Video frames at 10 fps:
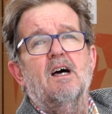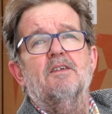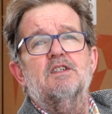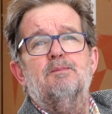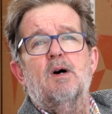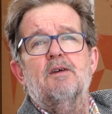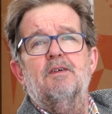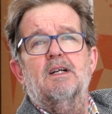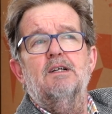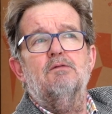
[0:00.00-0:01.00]
that's
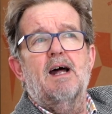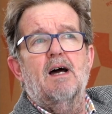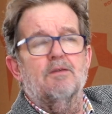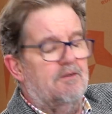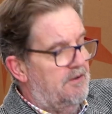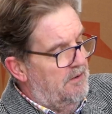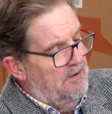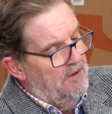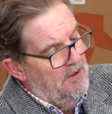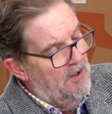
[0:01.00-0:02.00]
perfectly round.
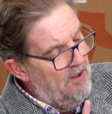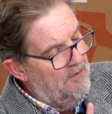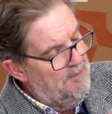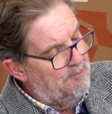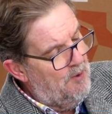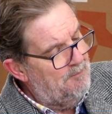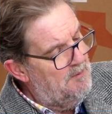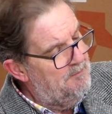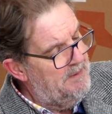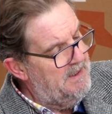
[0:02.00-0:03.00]
The
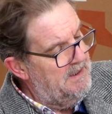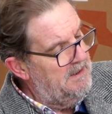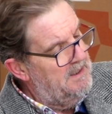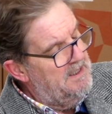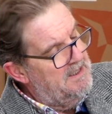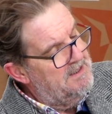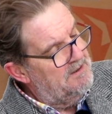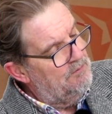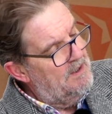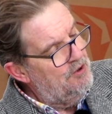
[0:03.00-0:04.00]
problem being is
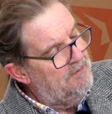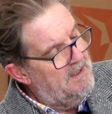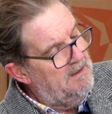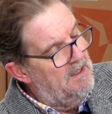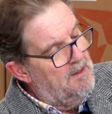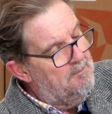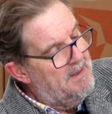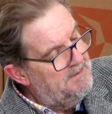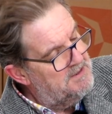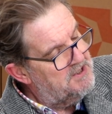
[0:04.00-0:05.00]
that when you then
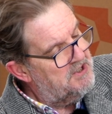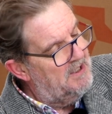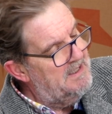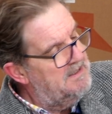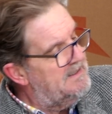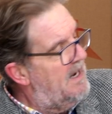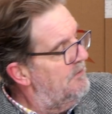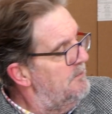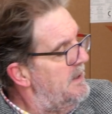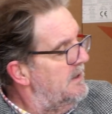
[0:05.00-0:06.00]
make the slit down
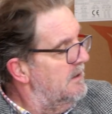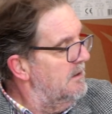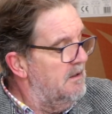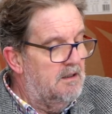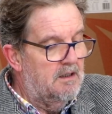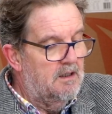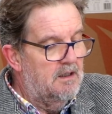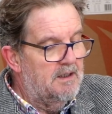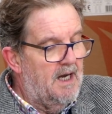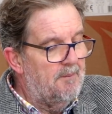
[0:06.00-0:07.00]
the middle,
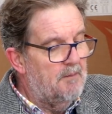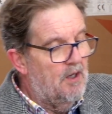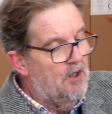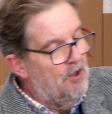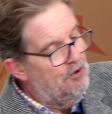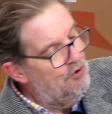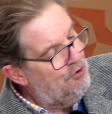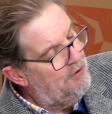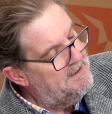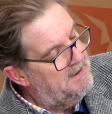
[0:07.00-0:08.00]
you
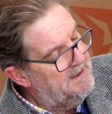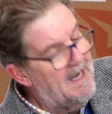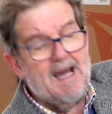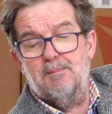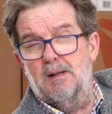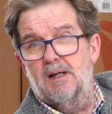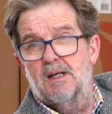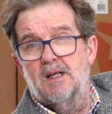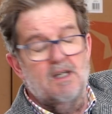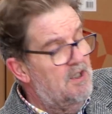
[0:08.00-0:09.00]
create a gap.
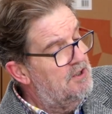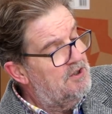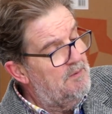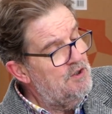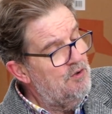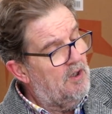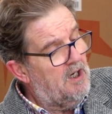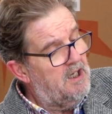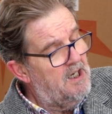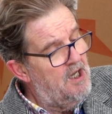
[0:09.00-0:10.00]
So when you
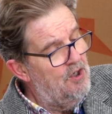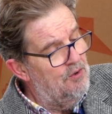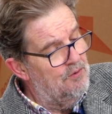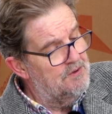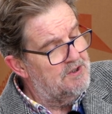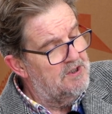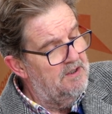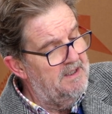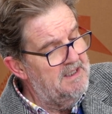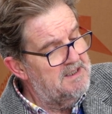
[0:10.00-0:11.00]
close
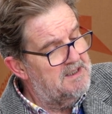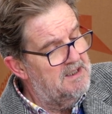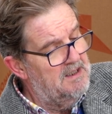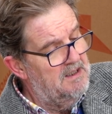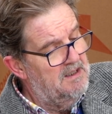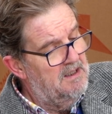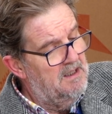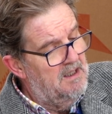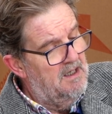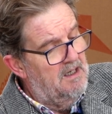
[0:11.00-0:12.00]
this,
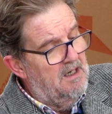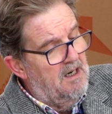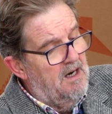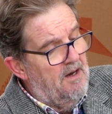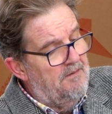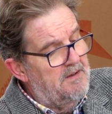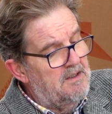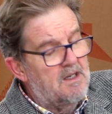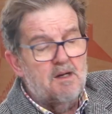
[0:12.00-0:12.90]
the